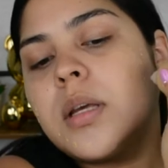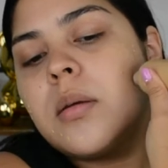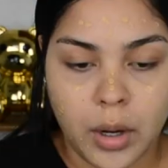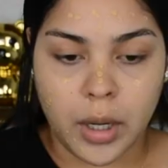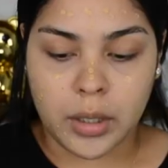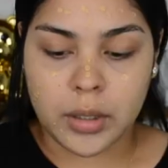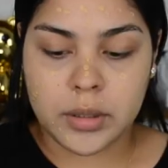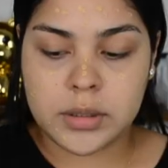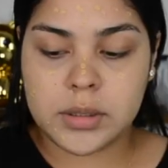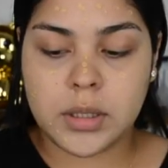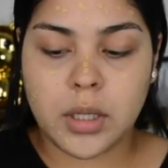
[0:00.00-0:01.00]
All right, let's
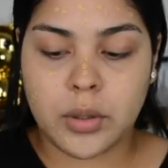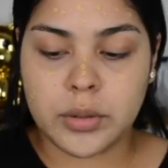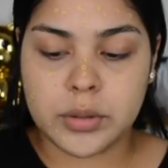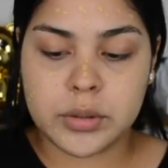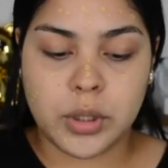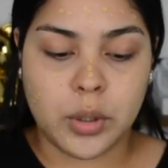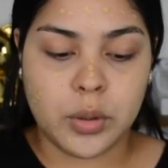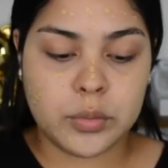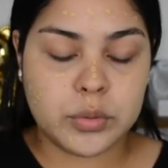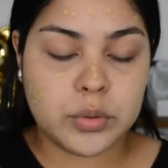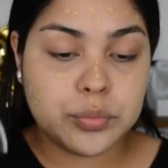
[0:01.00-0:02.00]
see how this
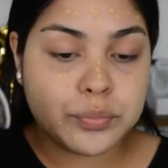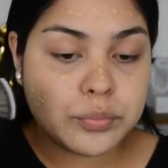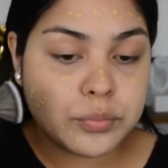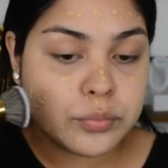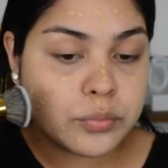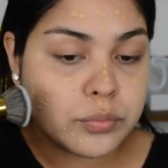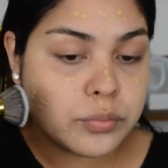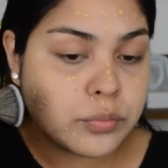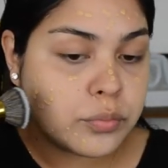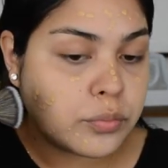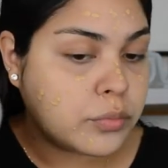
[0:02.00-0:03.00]
goes.
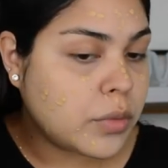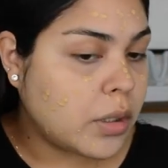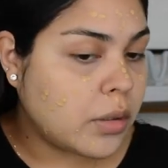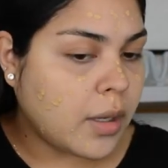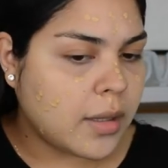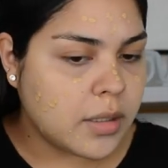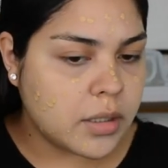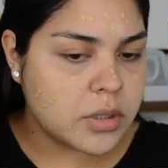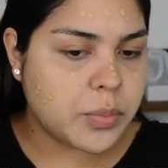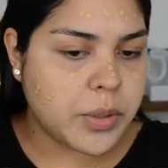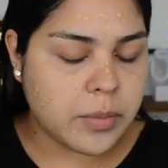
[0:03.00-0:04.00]
I think it's
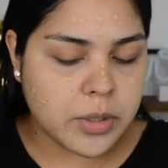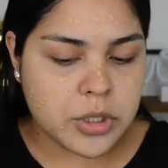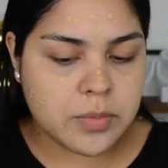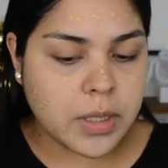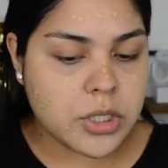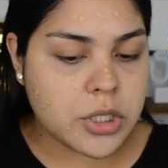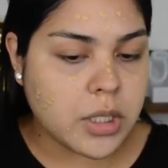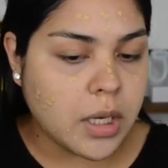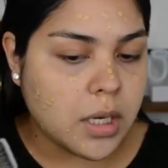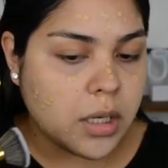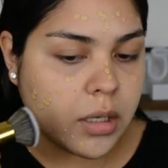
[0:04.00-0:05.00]
pretty much my
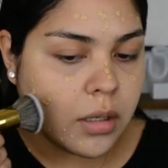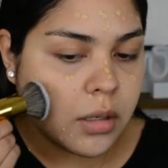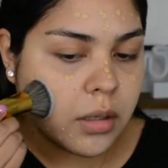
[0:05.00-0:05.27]
shade.